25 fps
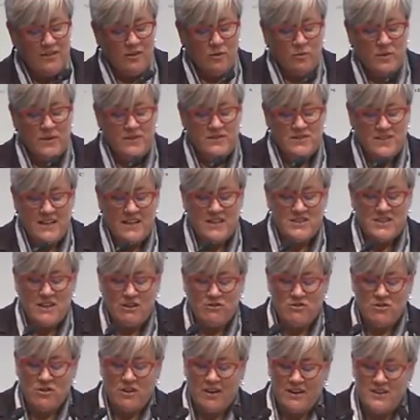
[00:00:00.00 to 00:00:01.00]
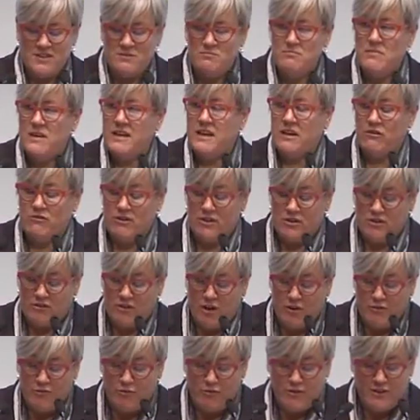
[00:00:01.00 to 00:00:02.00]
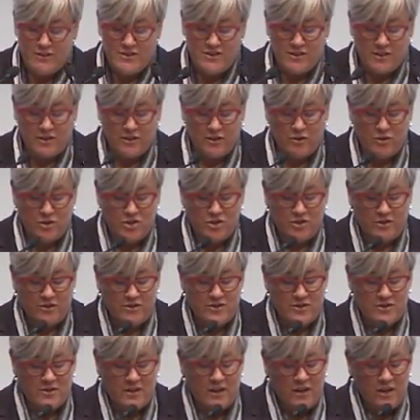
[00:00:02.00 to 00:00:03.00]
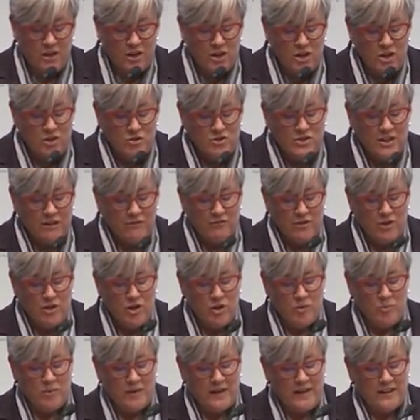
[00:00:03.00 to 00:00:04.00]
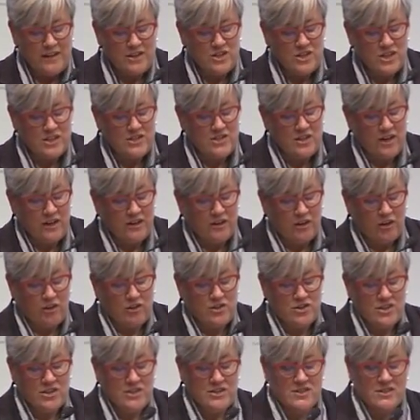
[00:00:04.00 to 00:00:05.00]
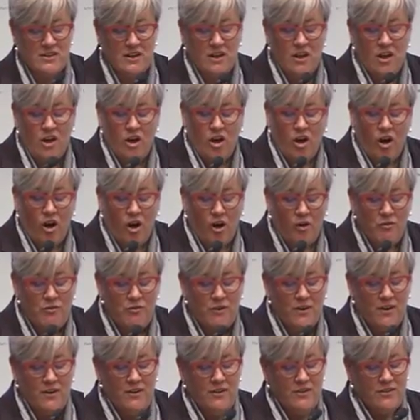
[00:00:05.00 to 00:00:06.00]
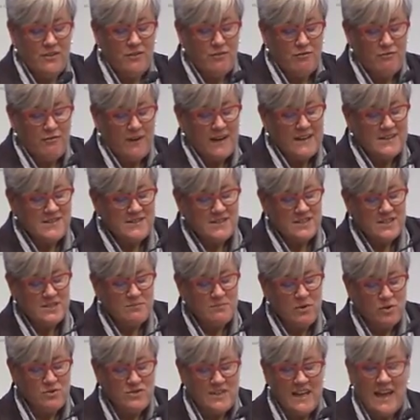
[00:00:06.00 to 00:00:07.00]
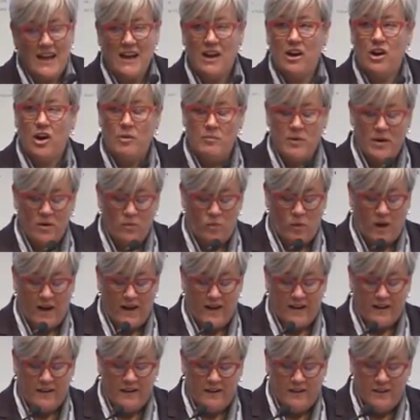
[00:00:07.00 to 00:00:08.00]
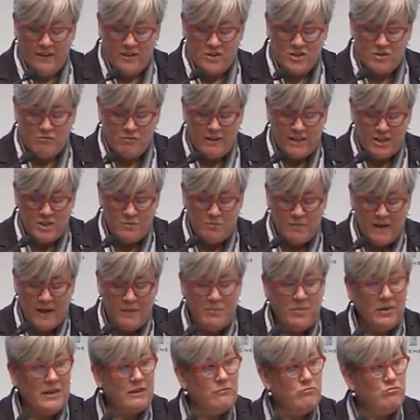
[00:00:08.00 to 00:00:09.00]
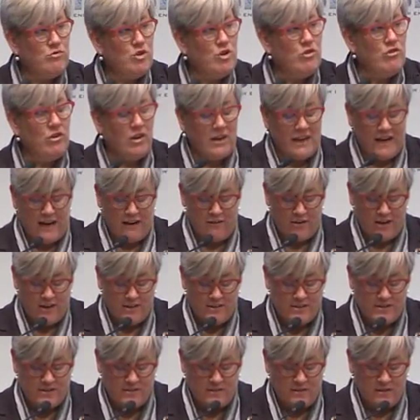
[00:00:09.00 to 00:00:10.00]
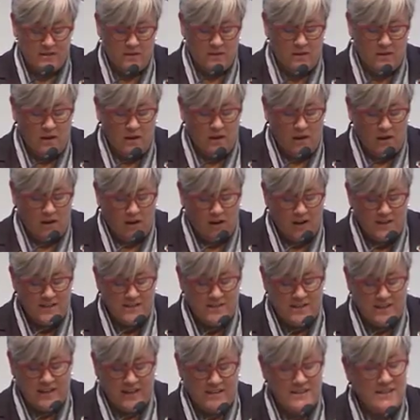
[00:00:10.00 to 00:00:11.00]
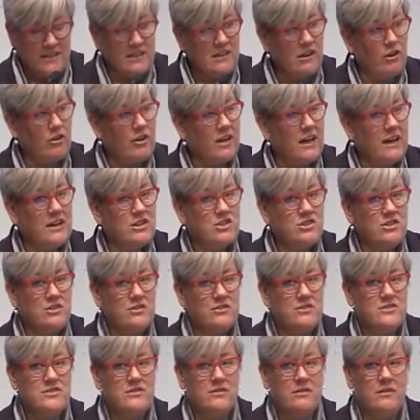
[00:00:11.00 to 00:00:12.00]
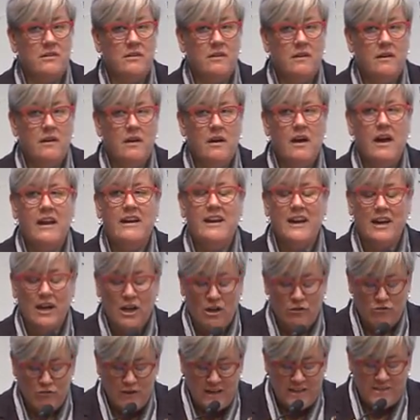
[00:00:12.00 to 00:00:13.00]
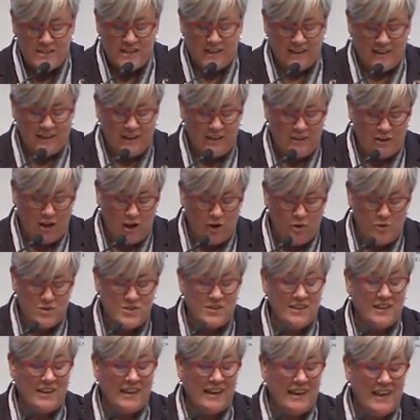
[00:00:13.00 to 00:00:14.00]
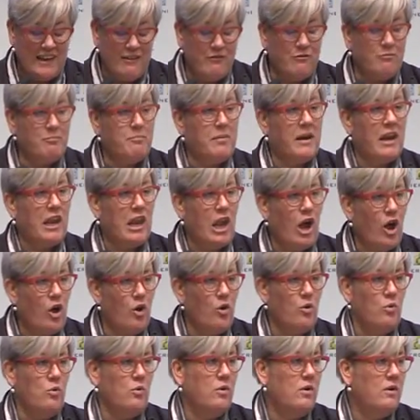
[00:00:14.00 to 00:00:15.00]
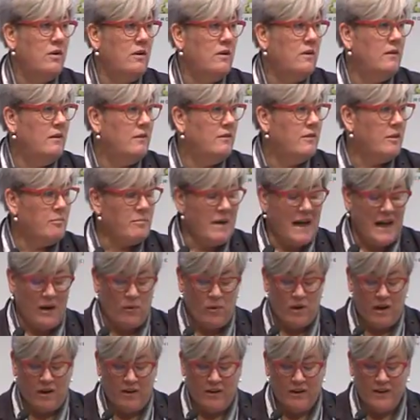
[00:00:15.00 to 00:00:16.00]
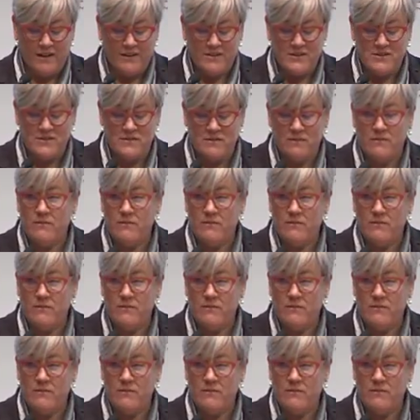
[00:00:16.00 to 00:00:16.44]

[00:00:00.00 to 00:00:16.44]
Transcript: with decentralized mini-grid or off-grid solutions using renewable energy technologies, offer the fastest, most economic way to reach people in rural areas, isolated locations, and increasingly those that live below the power lines.